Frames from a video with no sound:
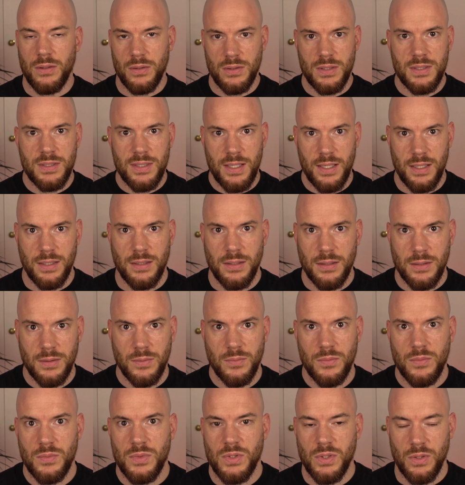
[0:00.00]
it on sand.
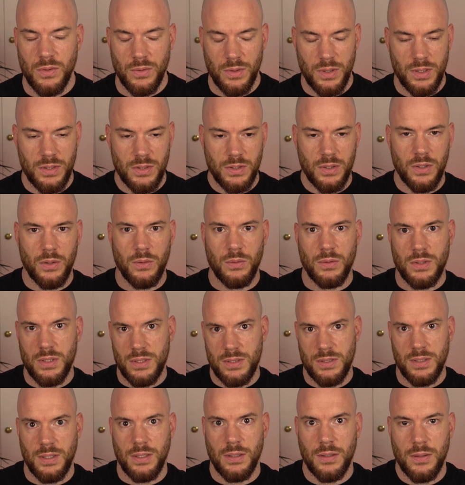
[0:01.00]
So it's going
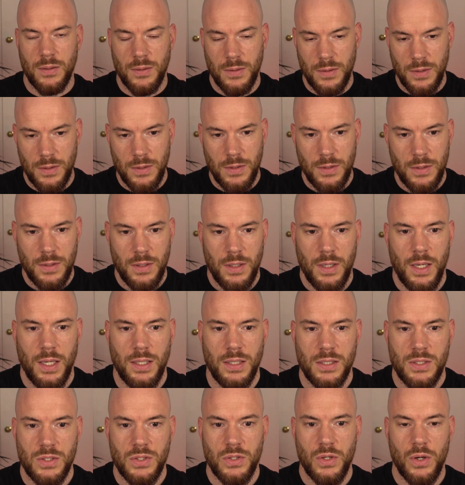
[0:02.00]
to sink
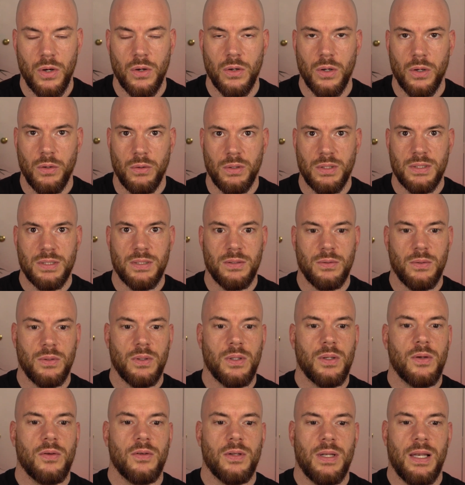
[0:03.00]
and it's not going to
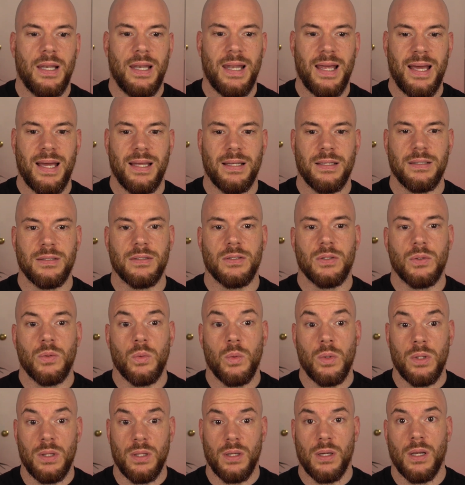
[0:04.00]
land
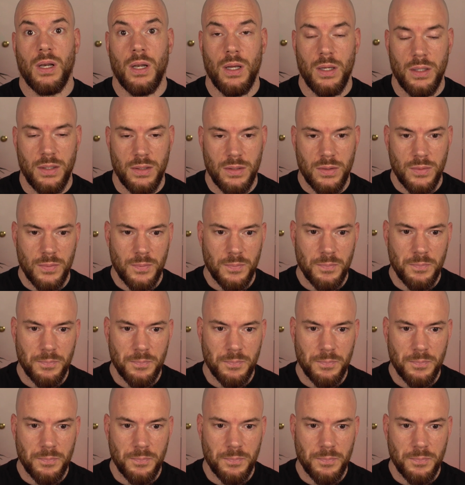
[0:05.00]
with the client.